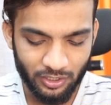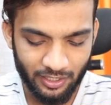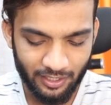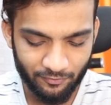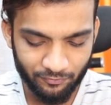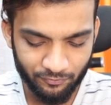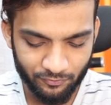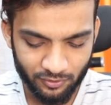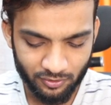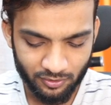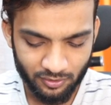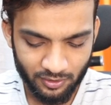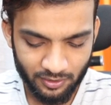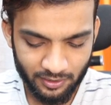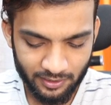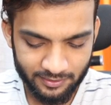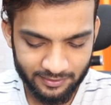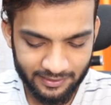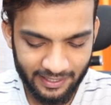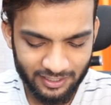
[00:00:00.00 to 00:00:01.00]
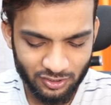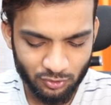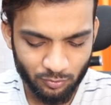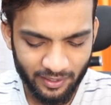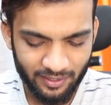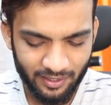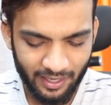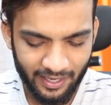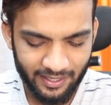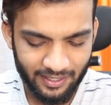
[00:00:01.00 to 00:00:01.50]
the left. That's
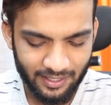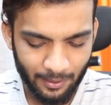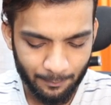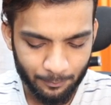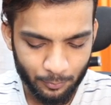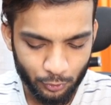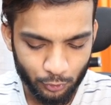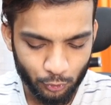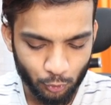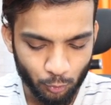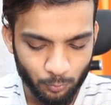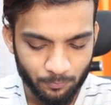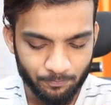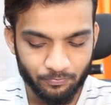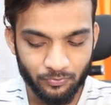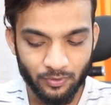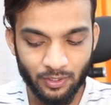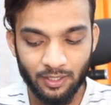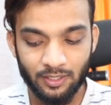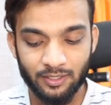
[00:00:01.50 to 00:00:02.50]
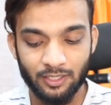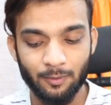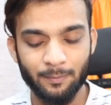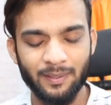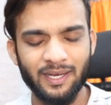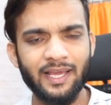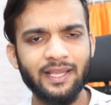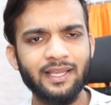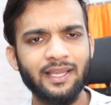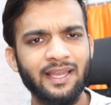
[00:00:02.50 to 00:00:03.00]
when I come to 2. I'll be
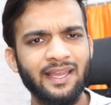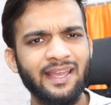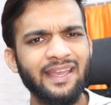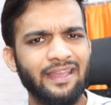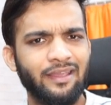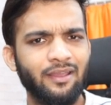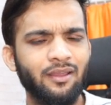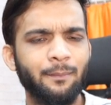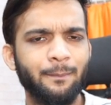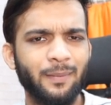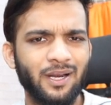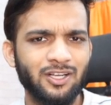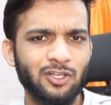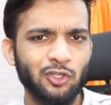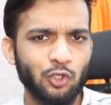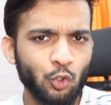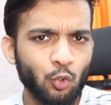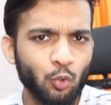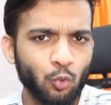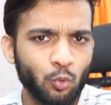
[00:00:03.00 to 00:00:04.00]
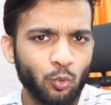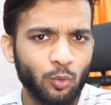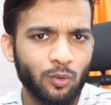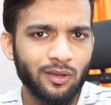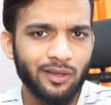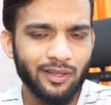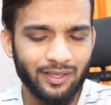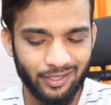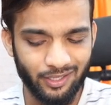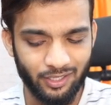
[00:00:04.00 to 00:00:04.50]
like, hey, but 2
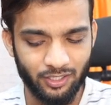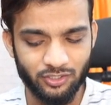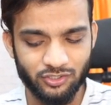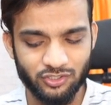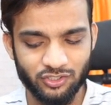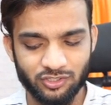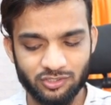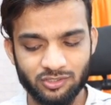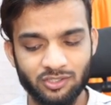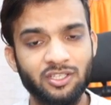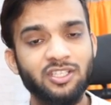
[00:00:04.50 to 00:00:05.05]
is